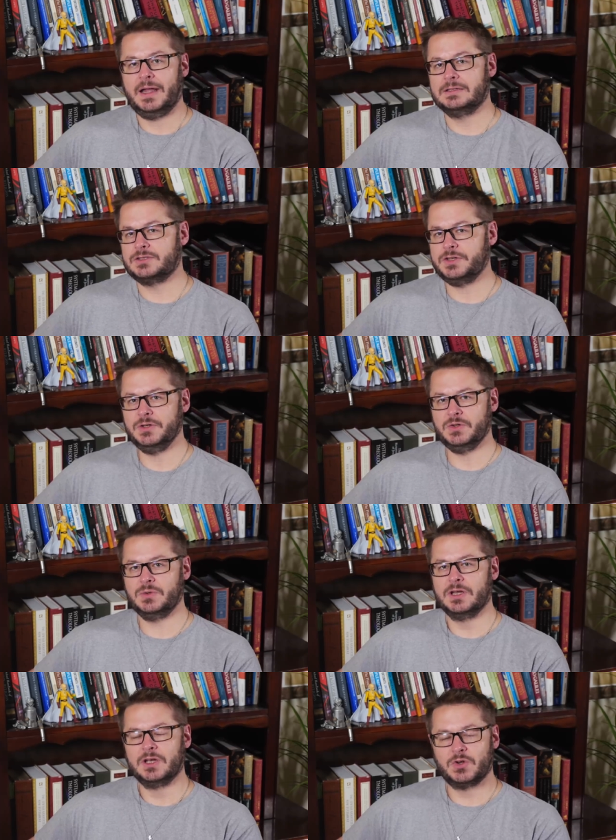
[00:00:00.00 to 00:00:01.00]
and
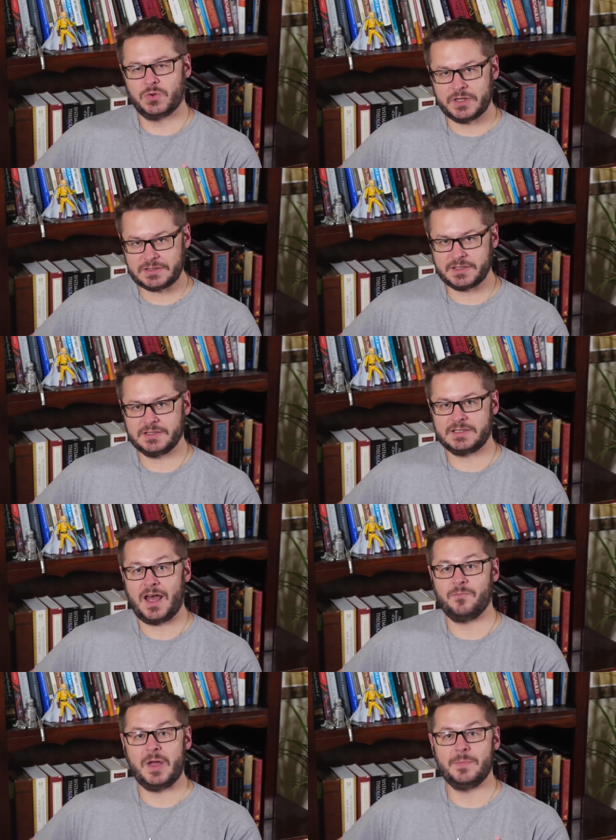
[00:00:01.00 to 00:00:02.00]
two, Christians
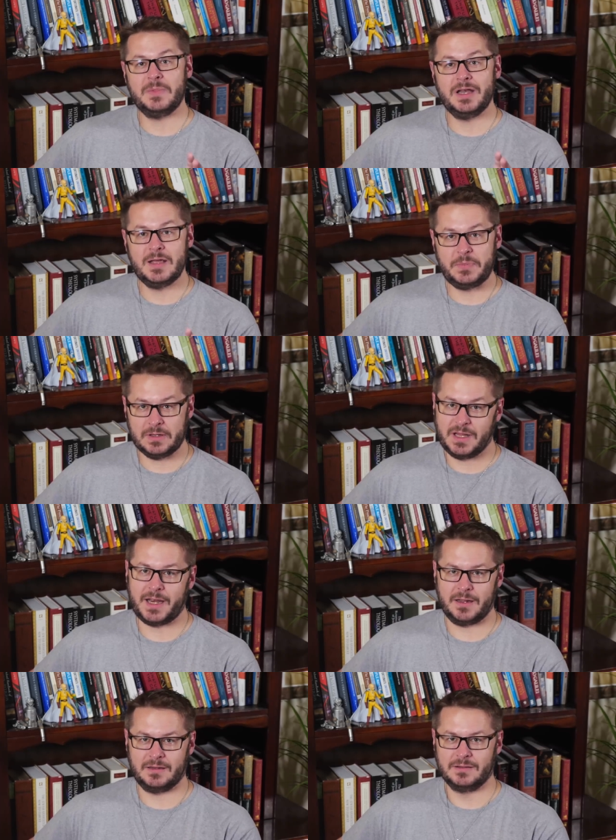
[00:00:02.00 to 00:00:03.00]
have been
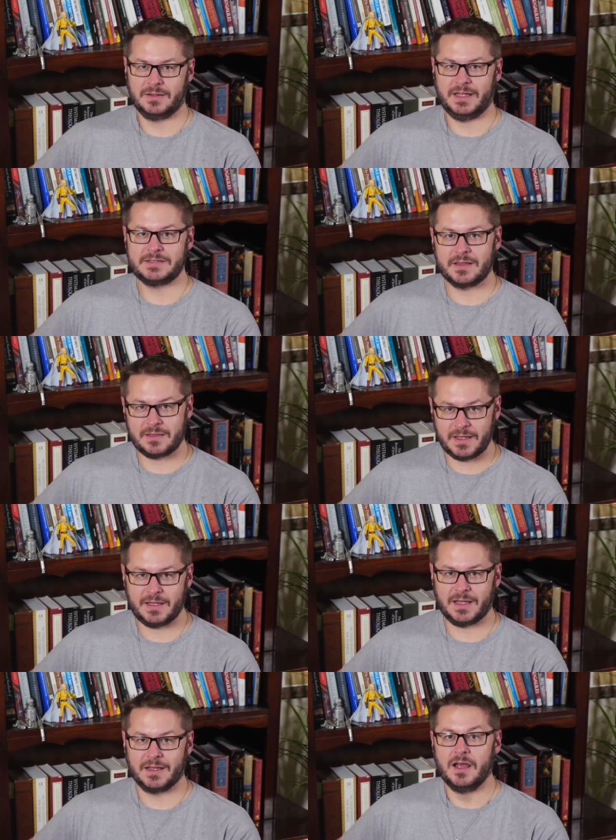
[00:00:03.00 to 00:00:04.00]
manipulated into
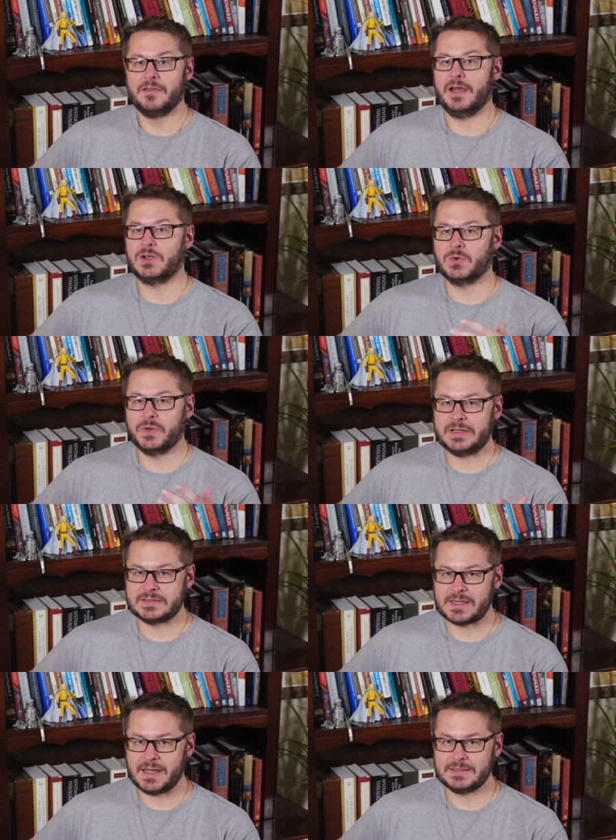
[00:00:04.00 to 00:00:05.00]
thinking that
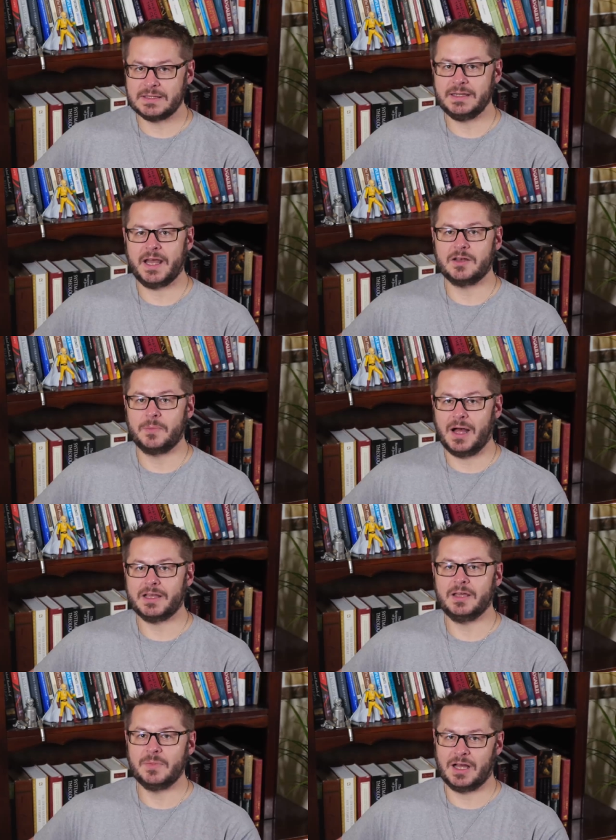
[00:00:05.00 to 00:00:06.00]
criticizing and
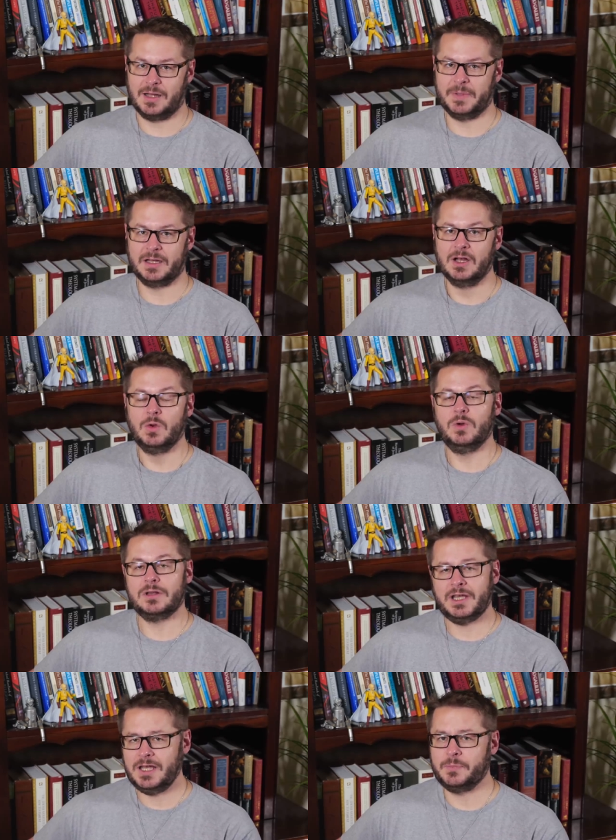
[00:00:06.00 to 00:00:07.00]
mocking Muhammad will
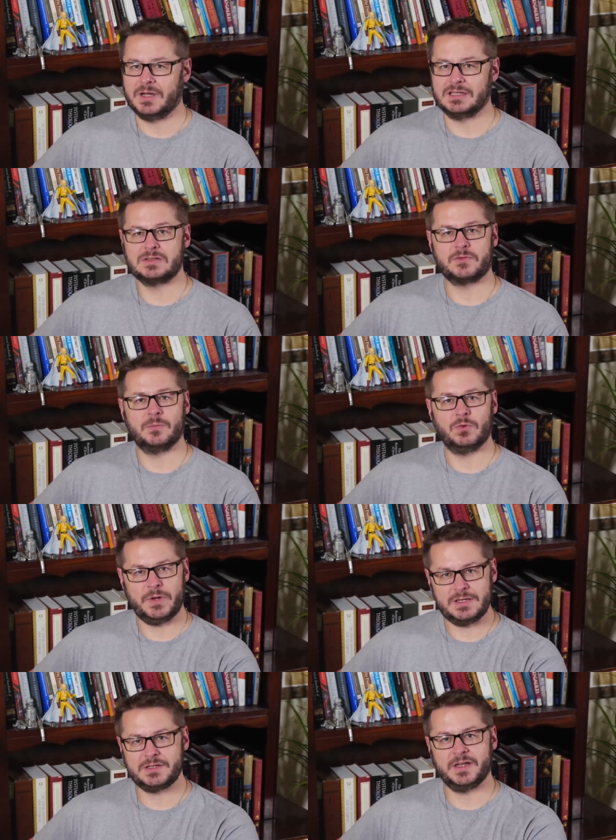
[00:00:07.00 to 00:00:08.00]
keep us from
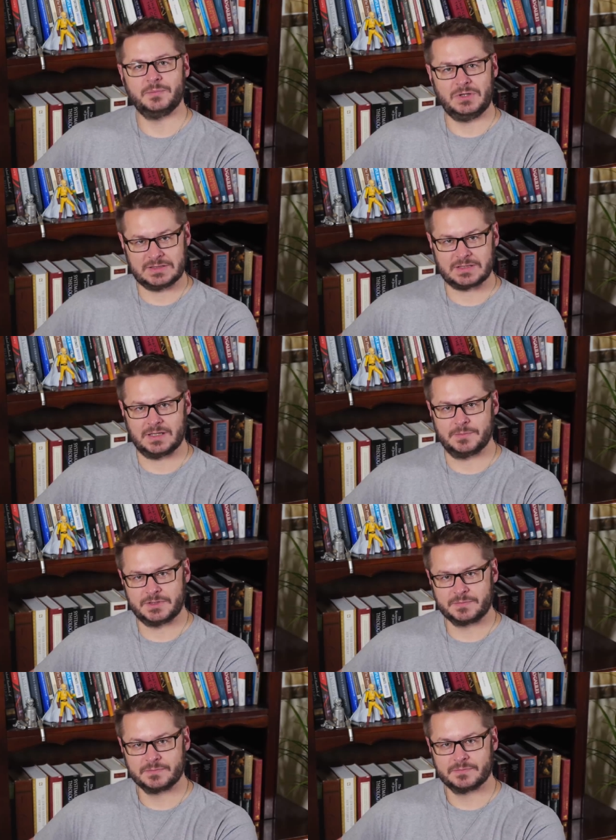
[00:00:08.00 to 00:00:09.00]
reaching Muslims.